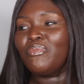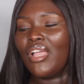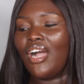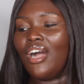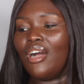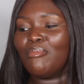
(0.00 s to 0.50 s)

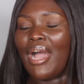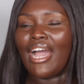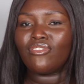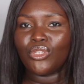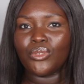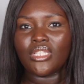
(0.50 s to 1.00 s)

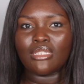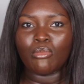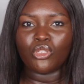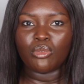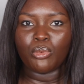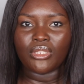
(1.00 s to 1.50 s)
I've used this
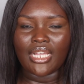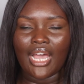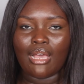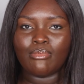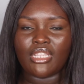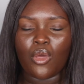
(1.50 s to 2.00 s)
multiple
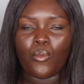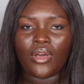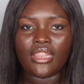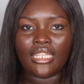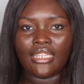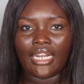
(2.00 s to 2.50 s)
times, and
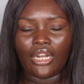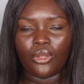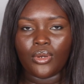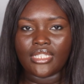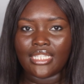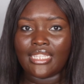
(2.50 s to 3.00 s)
one thing that I
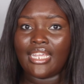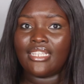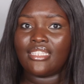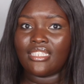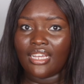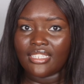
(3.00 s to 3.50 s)
noticed is that
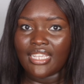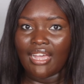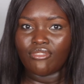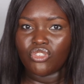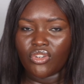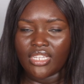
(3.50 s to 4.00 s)
it does
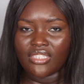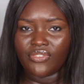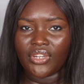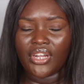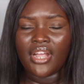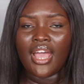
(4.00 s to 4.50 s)
have
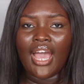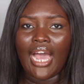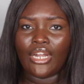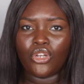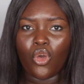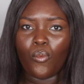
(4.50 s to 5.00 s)
transfer.
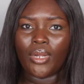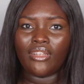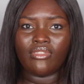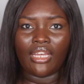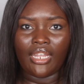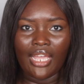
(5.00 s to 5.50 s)
I know one
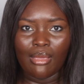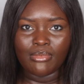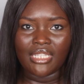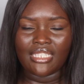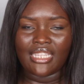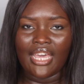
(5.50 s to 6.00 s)
of the claims
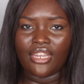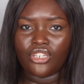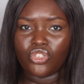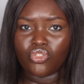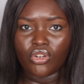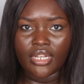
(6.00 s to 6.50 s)
is that it
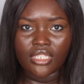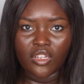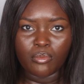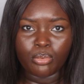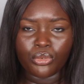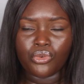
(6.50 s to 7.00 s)
is
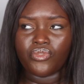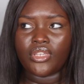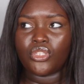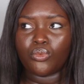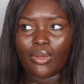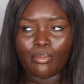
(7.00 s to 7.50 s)
transfer proof
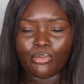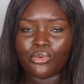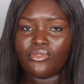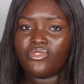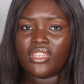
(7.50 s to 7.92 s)
and sweat proof.